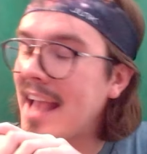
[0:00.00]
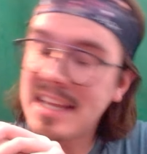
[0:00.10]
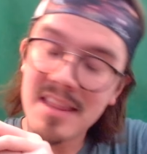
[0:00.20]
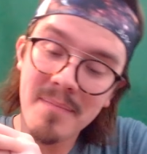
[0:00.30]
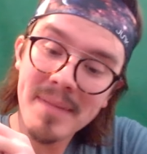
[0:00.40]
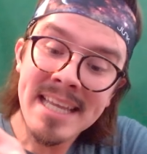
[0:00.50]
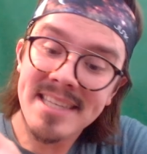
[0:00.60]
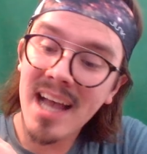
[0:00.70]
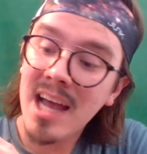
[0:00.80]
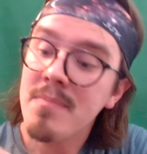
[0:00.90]
And in the
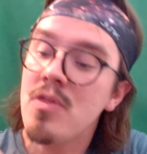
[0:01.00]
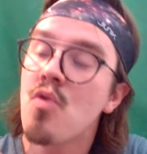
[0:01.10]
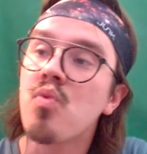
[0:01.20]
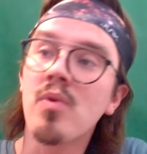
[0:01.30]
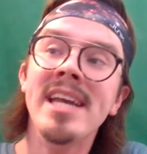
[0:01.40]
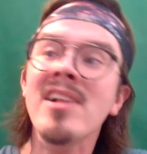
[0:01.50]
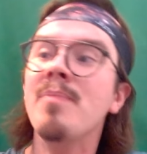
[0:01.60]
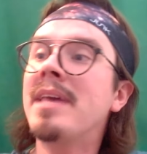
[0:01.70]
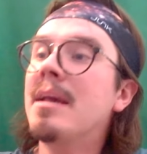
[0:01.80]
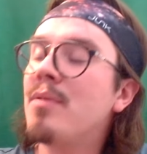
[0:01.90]
meantime, the
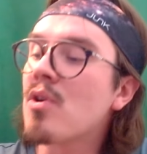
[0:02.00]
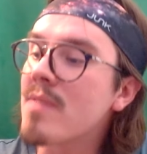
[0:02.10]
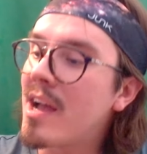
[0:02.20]
real people